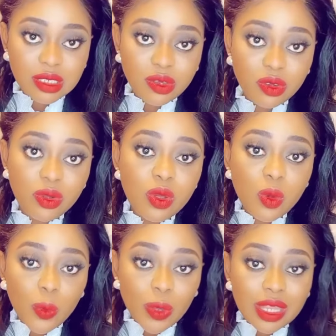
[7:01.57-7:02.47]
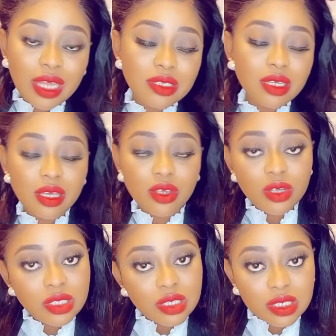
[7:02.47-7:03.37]
So with that, you can
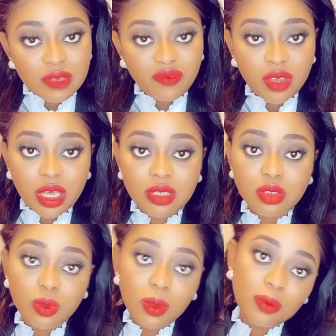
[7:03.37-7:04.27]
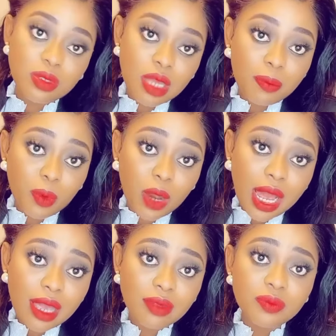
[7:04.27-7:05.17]
use the certificate to be able to
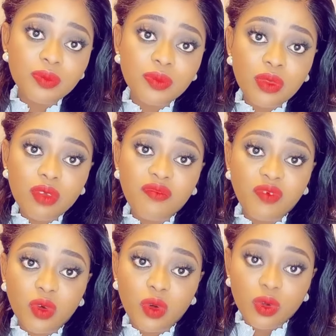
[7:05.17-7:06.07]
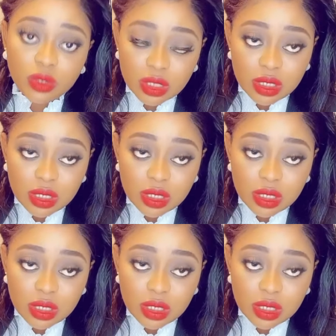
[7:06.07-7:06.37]
apply for